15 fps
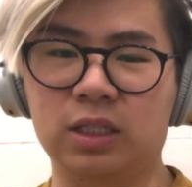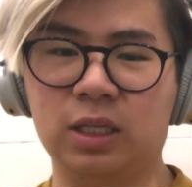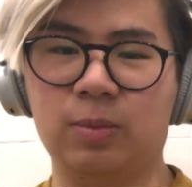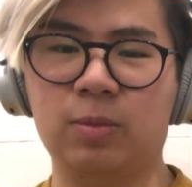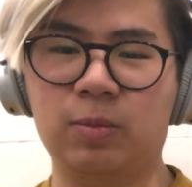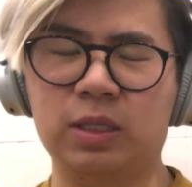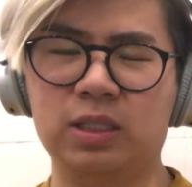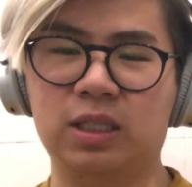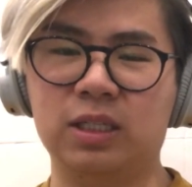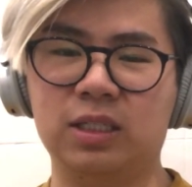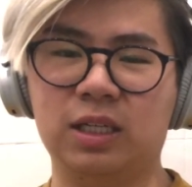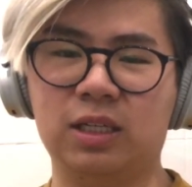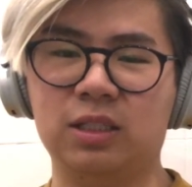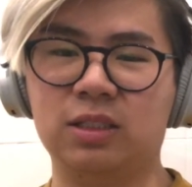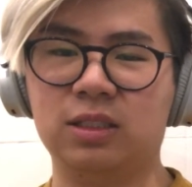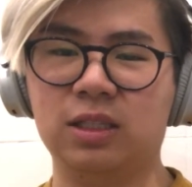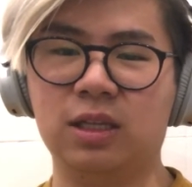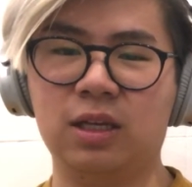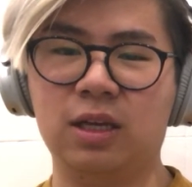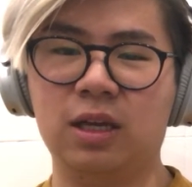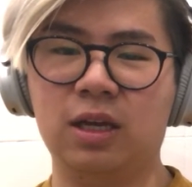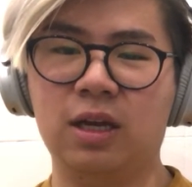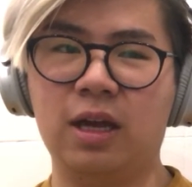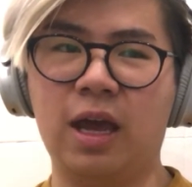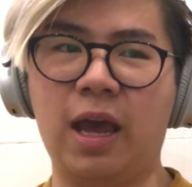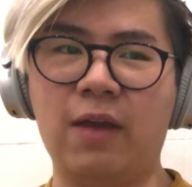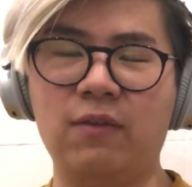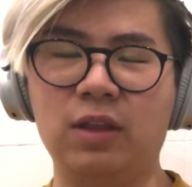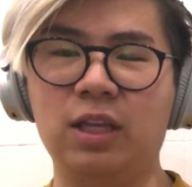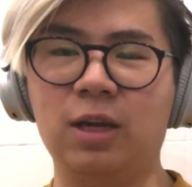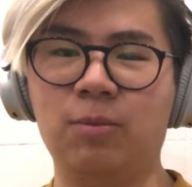type of beats. Cause like it's everything